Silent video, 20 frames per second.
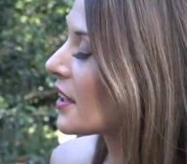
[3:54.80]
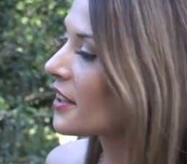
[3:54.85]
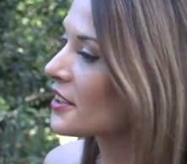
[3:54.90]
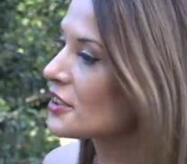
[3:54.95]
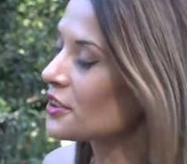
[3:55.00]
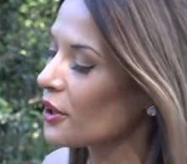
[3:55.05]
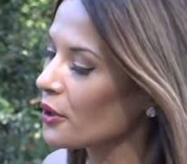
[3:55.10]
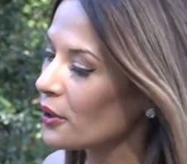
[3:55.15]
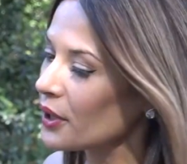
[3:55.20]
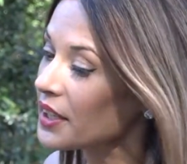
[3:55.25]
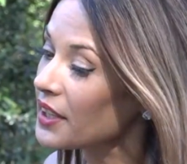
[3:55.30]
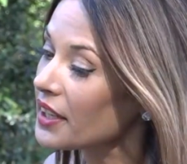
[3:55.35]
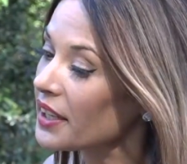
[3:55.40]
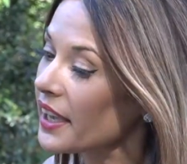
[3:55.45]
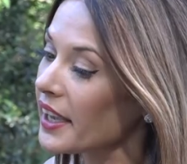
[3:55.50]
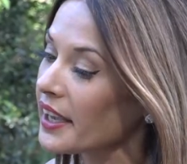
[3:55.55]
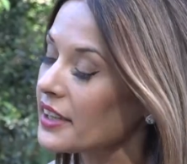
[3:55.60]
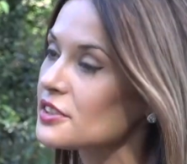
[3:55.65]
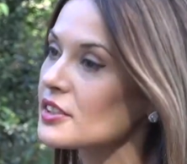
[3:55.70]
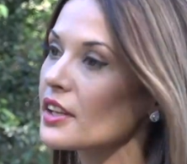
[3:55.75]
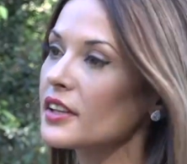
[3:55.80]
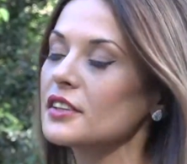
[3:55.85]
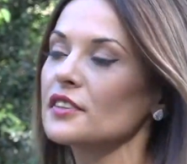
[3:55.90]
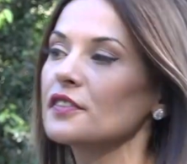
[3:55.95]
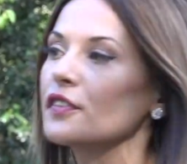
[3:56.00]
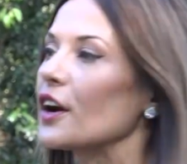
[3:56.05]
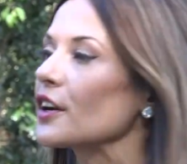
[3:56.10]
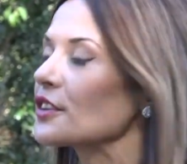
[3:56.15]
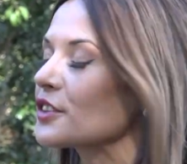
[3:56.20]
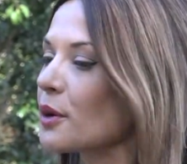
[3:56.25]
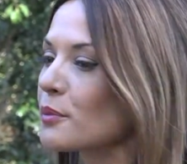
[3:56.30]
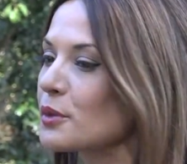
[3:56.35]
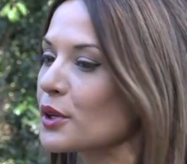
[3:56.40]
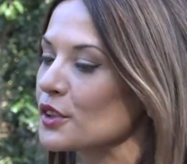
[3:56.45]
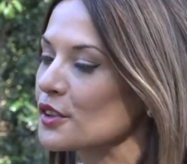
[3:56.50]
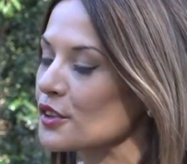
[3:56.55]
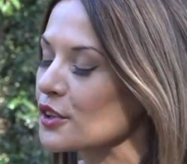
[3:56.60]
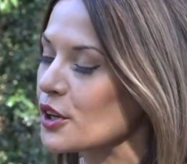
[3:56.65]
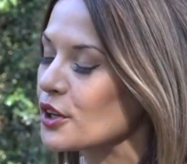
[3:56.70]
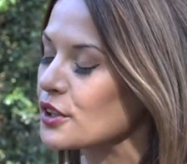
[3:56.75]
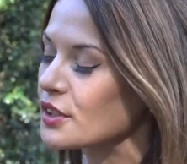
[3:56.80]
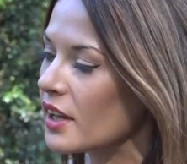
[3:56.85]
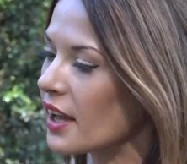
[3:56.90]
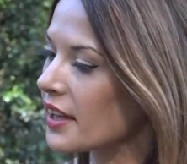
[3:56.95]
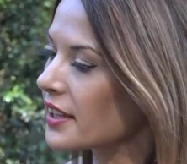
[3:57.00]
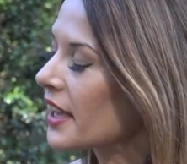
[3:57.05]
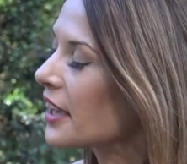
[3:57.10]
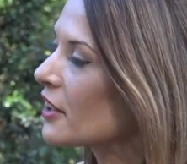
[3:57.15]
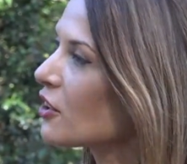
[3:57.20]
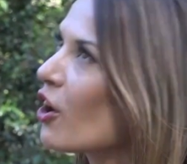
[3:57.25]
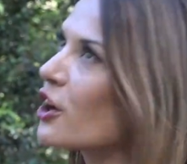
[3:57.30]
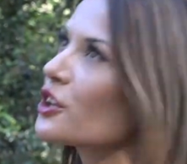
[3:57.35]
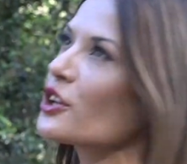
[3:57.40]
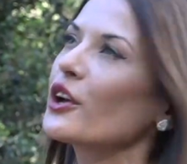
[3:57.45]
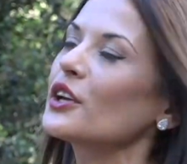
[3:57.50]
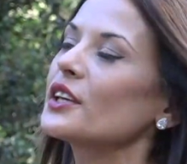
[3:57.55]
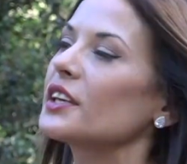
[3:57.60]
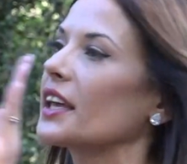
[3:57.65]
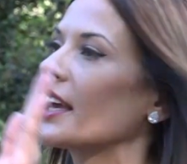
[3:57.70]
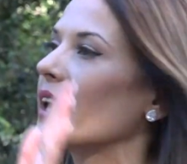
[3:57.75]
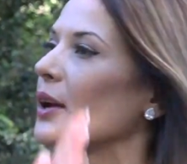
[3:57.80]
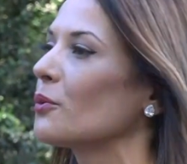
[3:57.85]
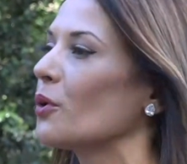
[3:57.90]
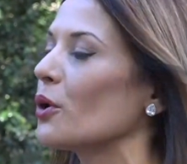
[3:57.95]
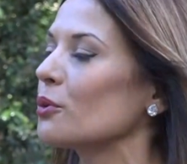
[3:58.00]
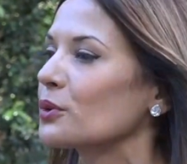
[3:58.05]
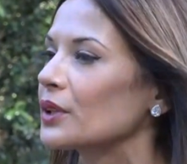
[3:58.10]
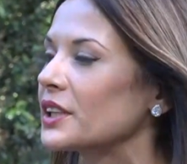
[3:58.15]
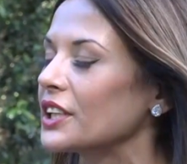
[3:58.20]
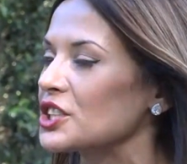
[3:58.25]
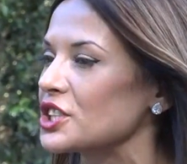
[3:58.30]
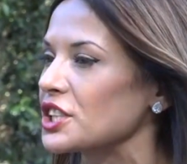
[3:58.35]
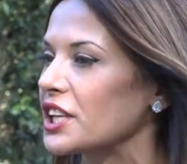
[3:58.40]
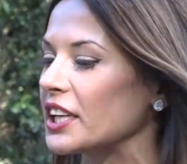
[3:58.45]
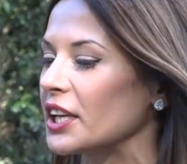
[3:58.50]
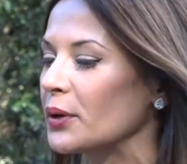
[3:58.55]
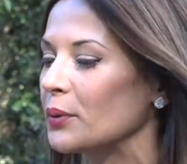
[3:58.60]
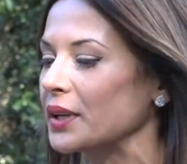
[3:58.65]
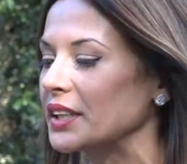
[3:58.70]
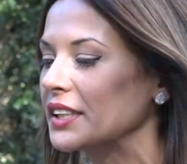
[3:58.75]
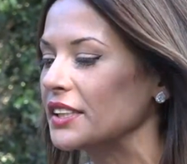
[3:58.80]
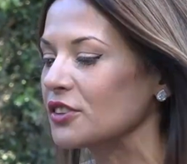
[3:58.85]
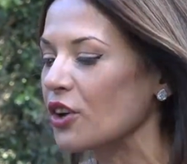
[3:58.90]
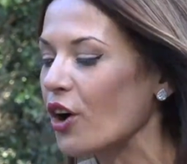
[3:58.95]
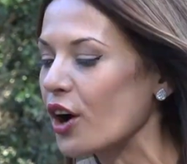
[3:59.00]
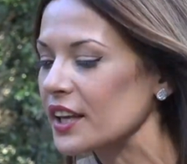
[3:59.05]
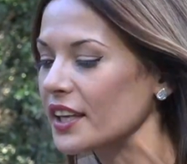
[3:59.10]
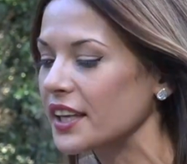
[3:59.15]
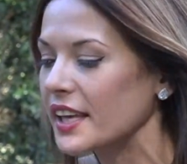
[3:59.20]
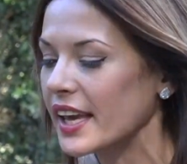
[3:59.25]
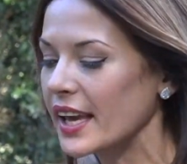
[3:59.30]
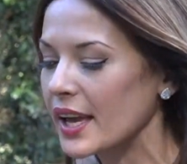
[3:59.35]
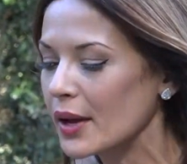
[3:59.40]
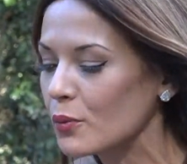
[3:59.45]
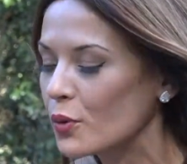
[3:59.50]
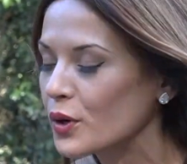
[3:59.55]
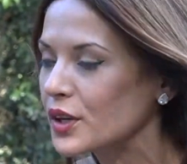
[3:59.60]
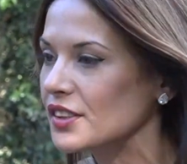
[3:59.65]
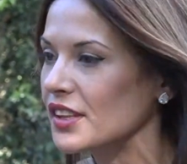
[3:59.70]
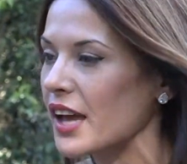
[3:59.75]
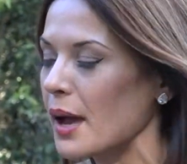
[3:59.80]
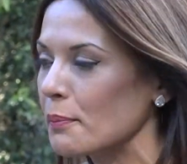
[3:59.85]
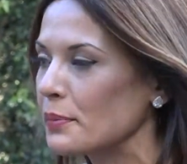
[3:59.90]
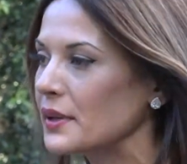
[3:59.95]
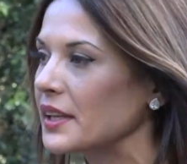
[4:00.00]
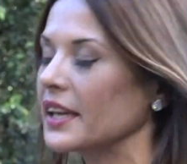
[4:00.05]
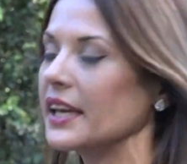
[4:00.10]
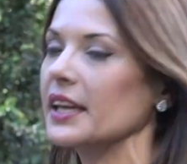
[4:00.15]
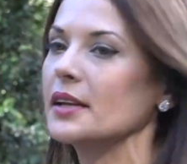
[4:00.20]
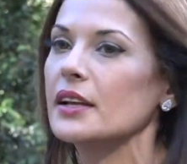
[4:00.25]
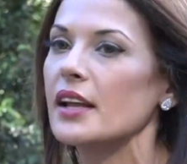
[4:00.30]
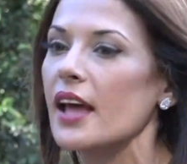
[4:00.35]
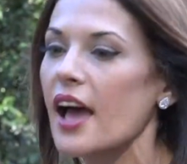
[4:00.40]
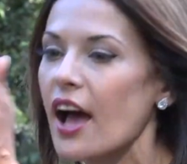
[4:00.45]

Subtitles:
So in the end, as far as I'm concerned, again, I don't care what religion anyone is. I care what is happening in